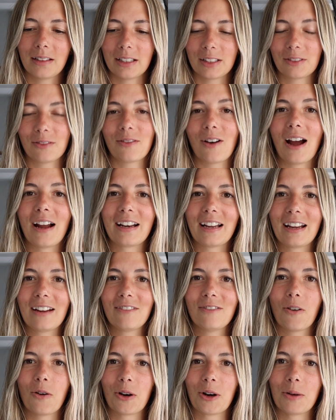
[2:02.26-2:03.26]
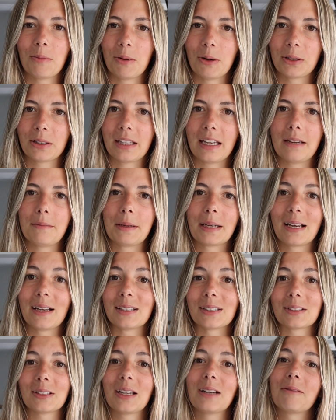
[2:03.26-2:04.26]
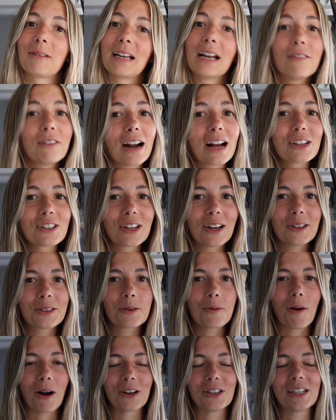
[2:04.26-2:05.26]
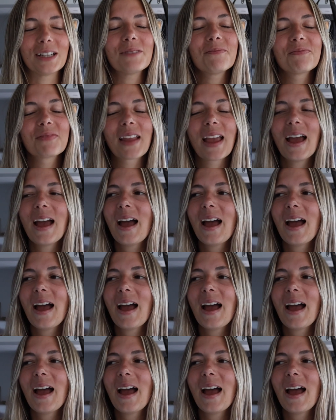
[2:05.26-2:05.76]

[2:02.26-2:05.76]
Friday for her birthday because we never actually got to watch it.